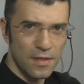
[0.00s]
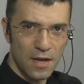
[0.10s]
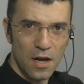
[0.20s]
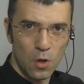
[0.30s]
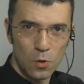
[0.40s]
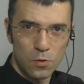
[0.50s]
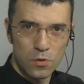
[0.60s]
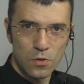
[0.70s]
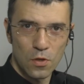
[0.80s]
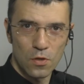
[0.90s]
there are
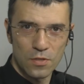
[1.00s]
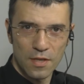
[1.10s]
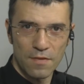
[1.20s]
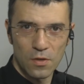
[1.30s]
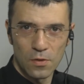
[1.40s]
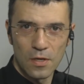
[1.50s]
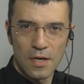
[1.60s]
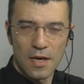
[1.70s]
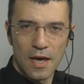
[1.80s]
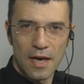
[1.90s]
also several
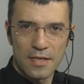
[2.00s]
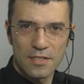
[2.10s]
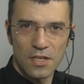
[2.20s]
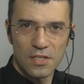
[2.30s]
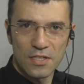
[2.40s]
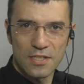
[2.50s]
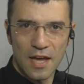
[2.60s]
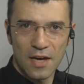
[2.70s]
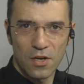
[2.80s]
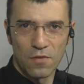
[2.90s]
studies
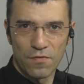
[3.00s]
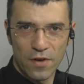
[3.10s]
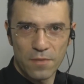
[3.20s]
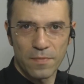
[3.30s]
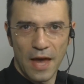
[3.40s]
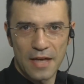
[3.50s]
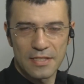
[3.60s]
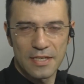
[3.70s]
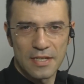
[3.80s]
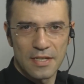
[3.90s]
that confirm
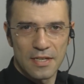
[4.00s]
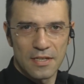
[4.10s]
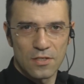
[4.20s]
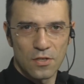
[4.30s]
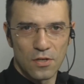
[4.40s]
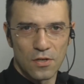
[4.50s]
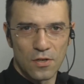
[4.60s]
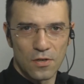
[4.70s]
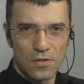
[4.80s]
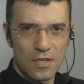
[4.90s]
that.
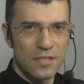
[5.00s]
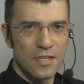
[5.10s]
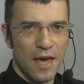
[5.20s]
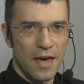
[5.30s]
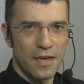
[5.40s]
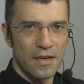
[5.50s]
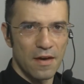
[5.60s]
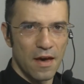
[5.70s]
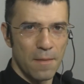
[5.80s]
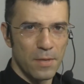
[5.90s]
So TCA
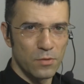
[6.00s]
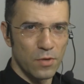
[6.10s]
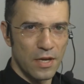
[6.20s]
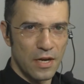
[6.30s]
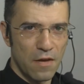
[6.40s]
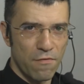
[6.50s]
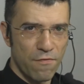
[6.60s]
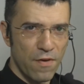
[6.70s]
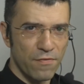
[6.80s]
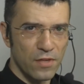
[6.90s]
between
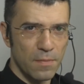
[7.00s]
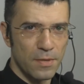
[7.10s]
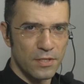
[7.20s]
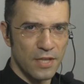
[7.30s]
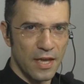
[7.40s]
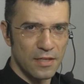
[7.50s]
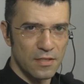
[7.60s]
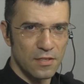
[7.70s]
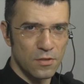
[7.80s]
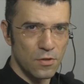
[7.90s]
50%
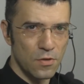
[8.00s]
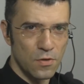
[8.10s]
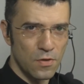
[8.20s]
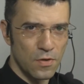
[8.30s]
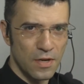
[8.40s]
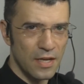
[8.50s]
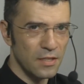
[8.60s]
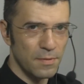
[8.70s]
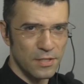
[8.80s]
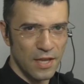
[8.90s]
to
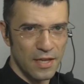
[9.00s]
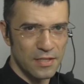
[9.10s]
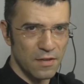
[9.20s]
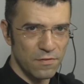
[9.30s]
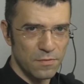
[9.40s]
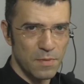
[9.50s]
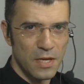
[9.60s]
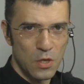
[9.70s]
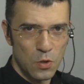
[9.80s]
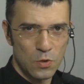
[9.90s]
90% has
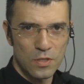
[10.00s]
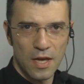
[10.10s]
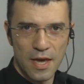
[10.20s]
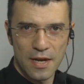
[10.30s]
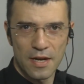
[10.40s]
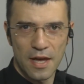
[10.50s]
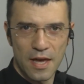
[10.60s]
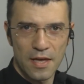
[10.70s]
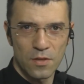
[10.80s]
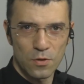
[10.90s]
been used
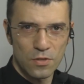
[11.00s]
in those